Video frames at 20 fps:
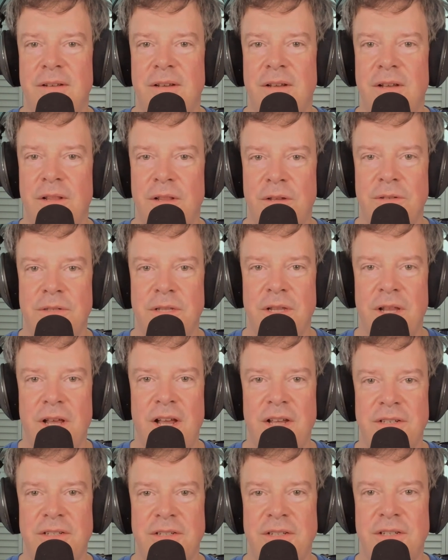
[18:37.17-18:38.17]
closed
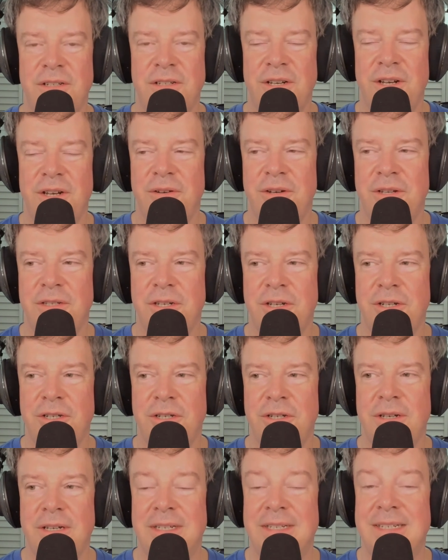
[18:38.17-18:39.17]
lost to no
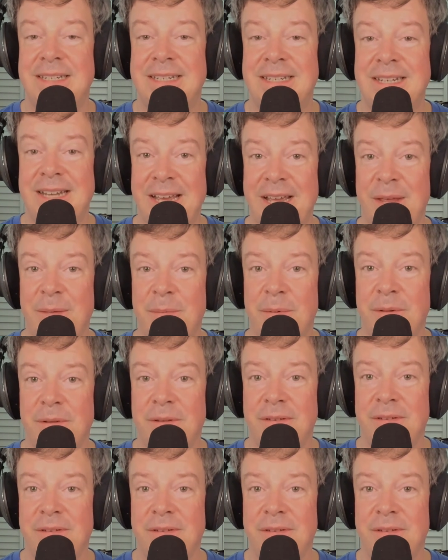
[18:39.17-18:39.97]
decision is a type.